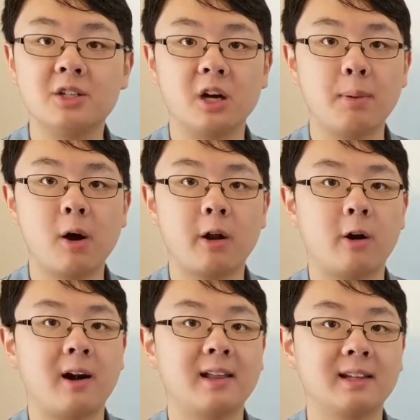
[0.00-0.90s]
to your opponent
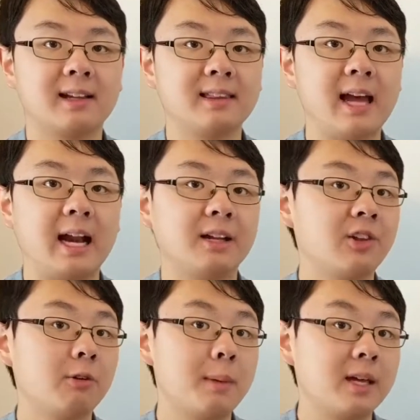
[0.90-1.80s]
or anything like that, because
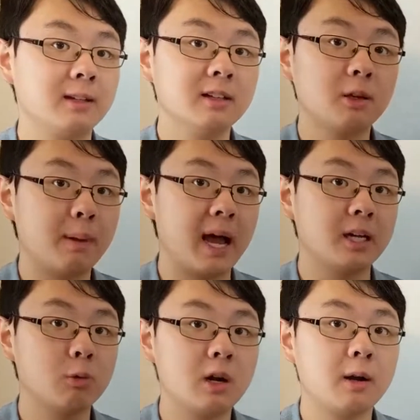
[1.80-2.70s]
that would make you look bad.
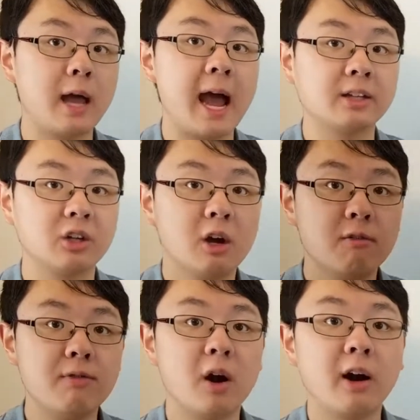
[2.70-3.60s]
You want to act
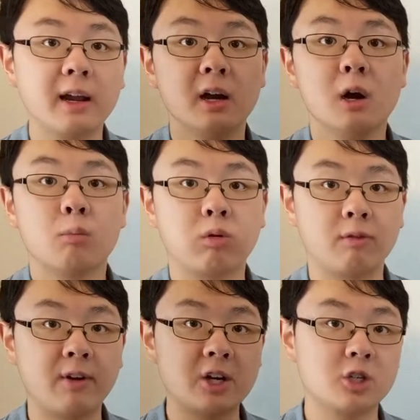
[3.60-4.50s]
very
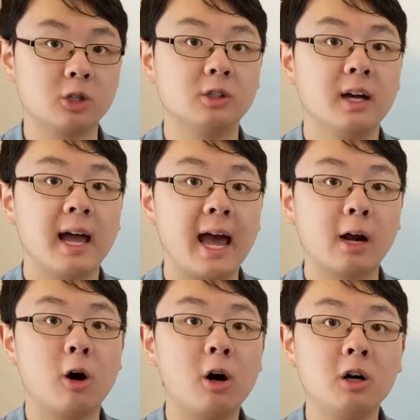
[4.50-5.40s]
professional
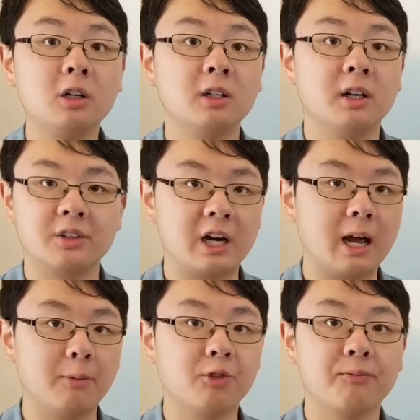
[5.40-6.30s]
at all
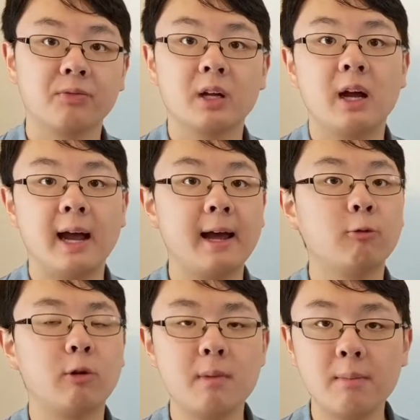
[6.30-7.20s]
times.
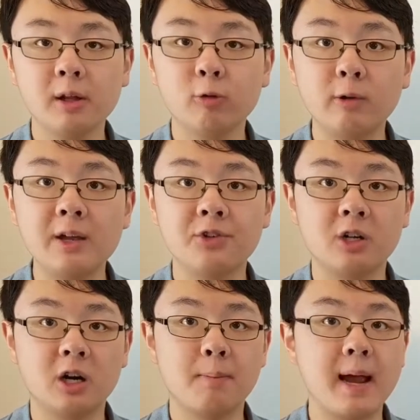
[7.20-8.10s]
And remember the reason
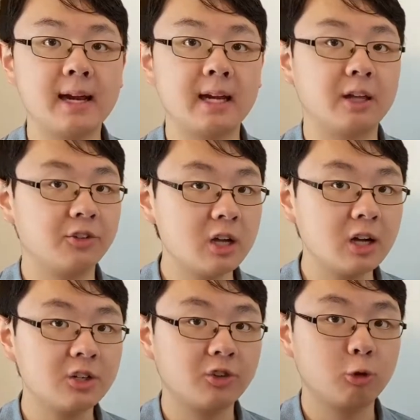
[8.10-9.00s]
you're debating. It's
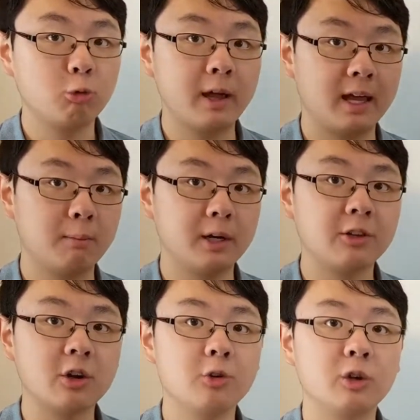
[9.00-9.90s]
not just to win, but it's
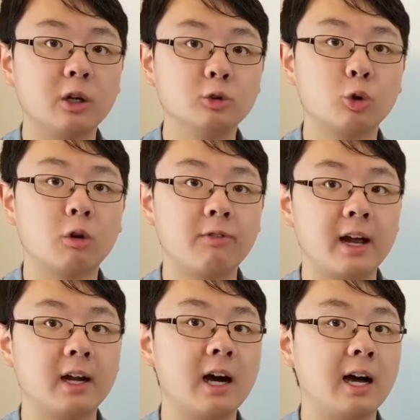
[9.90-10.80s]
also to glorify
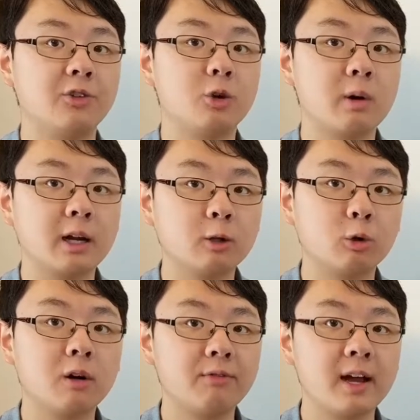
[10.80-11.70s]
God. So you want to
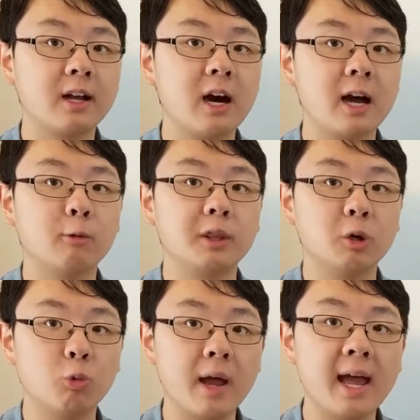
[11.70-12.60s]
glorify God with the
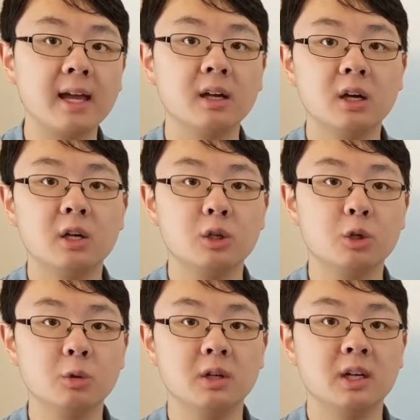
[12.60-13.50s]
way
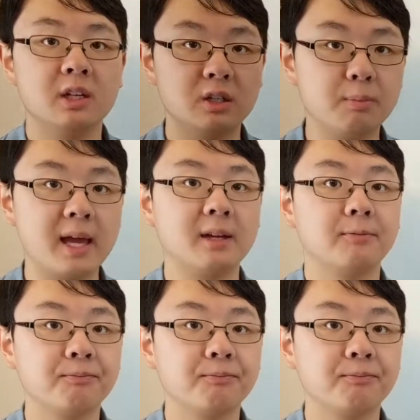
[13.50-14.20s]
you debate.